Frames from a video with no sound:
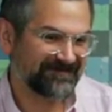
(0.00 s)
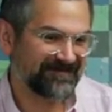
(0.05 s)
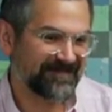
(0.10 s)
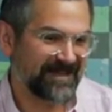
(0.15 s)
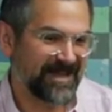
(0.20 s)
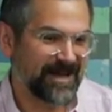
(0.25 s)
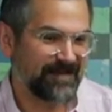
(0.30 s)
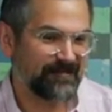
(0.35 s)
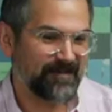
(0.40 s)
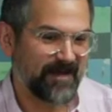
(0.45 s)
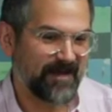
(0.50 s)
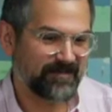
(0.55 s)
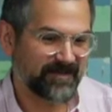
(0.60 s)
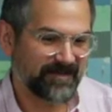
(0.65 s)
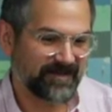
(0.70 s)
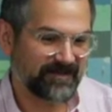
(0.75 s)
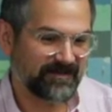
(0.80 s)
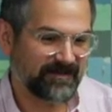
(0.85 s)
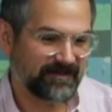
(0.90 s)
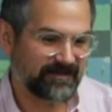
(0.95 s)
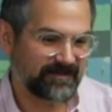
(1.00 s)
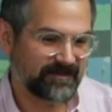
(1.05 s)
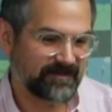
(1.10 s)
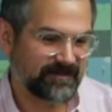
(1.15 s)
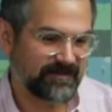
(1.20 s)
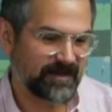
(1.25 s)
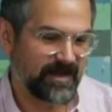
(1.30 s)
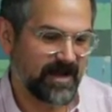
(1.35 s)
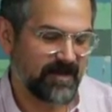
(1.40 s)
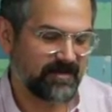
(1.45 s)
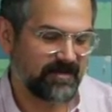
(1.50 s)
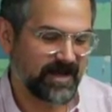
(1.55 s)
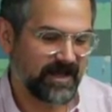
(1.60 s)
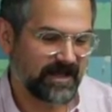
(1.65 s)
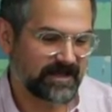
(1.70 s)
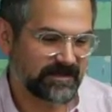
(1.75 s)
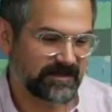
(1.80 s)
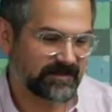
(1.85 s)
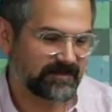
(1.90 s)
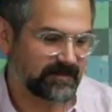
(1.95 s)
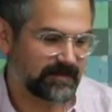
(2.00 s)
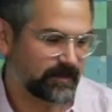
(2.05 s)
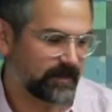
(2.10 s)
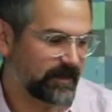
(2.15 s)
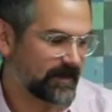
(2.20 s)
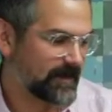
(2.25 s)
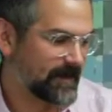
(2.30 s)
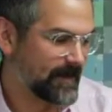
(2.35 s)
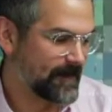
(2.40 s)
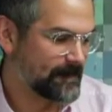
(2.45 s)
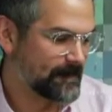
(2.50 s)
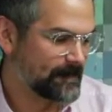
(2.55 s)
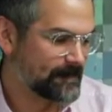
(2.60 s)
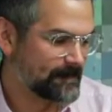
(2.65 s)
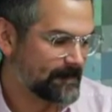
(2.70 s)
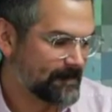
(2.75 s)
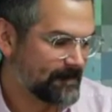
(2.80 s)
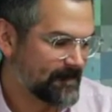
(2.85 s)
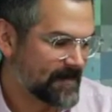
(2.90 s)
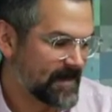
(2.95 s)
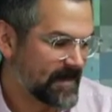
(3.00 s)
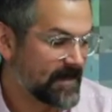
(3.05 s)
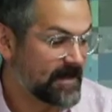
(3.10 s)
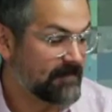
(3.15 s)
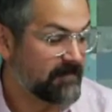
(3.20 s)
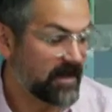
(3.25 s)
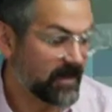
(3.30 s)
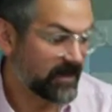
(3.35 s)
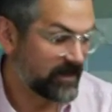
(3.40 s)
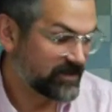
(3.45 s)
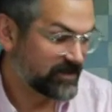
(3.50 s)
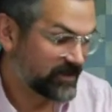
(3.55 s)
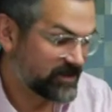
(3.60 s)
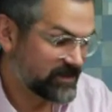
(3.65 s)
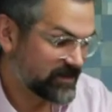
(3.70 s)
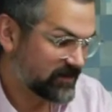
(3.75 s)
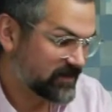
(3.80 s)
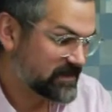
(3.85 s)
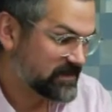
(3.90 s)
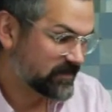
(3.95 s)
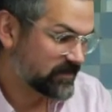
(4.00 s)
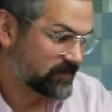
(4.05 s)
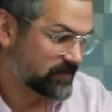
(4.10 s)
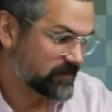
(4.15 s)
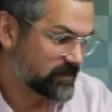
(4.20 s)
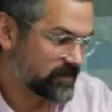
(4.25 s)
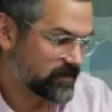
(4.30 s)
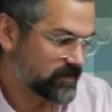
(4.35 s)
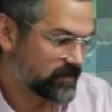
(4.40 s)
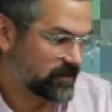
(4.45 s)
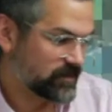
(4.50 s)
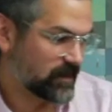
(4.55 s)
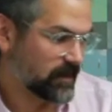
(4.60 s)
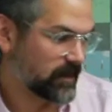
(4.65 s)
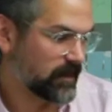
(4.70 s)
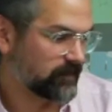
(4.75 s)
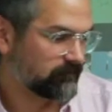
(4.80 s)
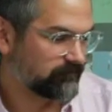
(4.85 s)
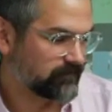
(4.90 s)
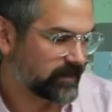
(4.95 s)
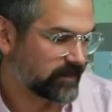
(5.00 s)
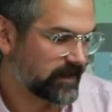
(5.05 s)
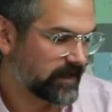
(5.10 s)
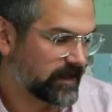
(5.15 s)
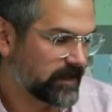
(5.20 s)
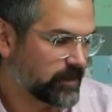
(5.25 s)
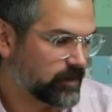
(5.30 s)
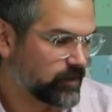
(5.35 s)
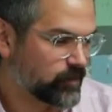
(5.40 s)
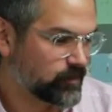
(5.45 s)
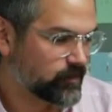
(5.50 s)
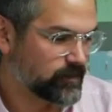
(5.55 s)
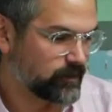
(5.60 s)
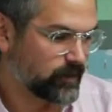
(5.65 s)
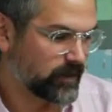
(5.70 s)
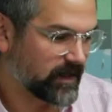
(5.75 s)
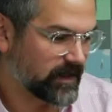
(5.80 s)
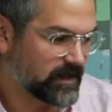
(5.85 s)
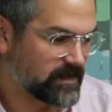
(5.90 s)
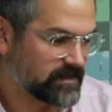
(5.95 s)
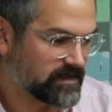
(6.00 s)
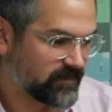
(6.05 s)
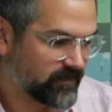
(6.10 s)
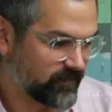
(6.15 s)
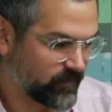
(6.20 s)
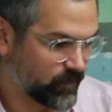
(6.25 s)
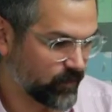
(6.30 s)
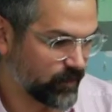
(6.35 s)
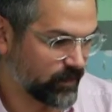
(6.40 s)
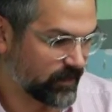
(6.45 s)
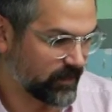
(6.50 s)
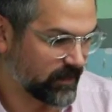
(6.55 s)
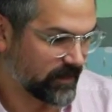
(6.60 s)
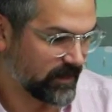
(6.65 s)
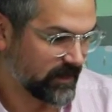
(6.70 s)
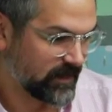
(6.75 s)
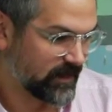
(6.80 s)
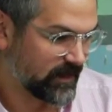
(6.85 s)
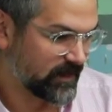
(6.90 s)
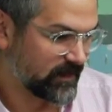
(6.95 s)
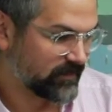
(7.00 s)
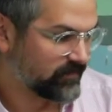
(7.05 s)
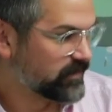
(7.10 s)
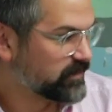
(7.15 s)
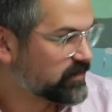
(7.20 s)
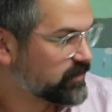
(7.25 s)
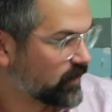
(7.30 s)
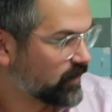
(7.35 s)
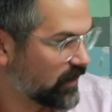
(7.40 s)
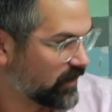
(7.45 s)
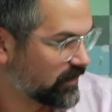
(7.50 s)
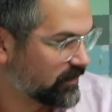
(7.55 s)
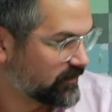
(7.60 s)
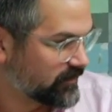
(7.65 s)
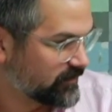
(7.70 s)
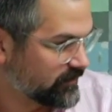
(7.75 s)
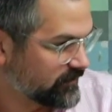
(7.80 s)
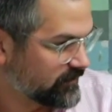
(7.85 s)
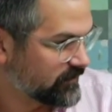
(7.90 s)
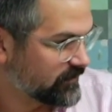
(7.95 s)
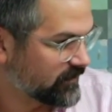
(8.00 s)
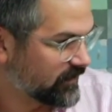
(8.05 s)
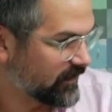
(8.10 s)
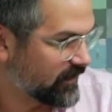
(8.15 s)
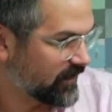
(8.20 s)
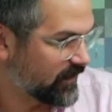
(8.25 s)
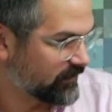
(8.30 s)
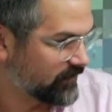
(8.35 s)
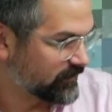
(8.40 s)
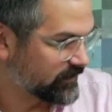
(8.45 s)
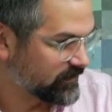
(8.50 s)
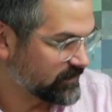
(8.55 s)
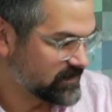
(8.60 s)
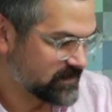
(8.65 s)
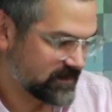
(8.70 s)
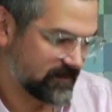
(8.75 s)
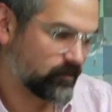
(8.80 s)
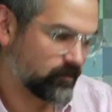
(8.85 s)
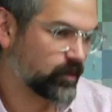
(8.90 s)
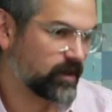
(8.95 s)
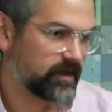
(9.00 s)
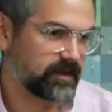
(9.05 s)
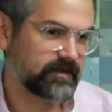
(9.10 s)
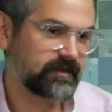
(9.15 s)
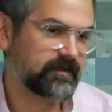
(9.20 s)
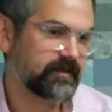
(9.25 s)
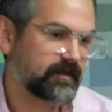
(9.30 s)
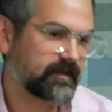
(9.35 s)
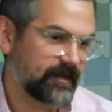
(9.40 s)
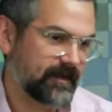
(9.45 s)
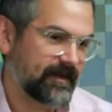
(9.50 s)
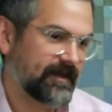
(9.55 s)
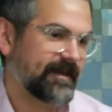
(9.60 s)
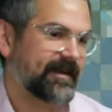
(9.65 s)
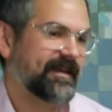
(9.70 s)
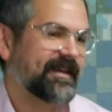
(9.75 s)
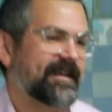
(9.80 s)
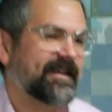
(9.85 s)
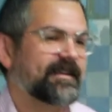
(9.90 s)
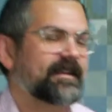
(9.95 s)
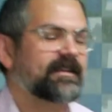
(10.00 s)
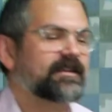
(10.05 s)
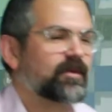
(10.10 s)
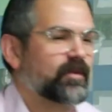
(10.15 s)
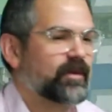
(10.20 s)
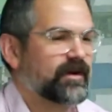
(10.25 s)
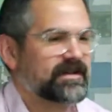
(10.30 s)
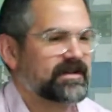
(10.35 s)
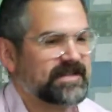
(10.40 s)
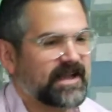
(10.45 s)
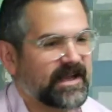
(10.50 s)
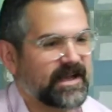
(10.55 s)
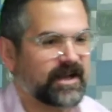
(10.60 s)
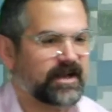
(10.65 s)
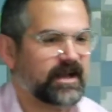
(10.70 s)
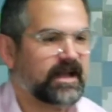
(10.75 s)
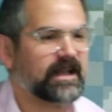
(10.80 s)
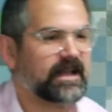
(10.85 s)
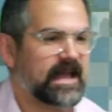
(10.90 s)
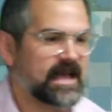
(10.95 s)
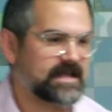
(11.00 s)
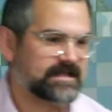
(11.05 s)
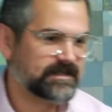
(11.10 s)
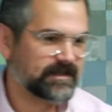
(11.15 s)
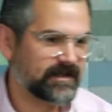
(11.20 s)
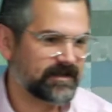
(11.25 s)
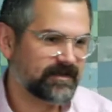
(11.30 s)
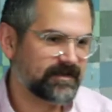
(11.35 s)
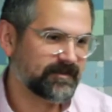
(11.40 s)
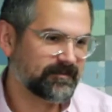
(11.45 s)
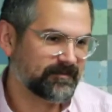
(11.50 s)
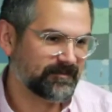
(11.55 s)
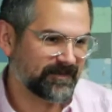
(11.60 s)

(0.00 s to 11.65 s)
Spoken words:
Anabaptist denominations. But in the Mennonite church, there isn't really a huge place for visual art. A lot of it is somewhat, I think the word is iconoclastic.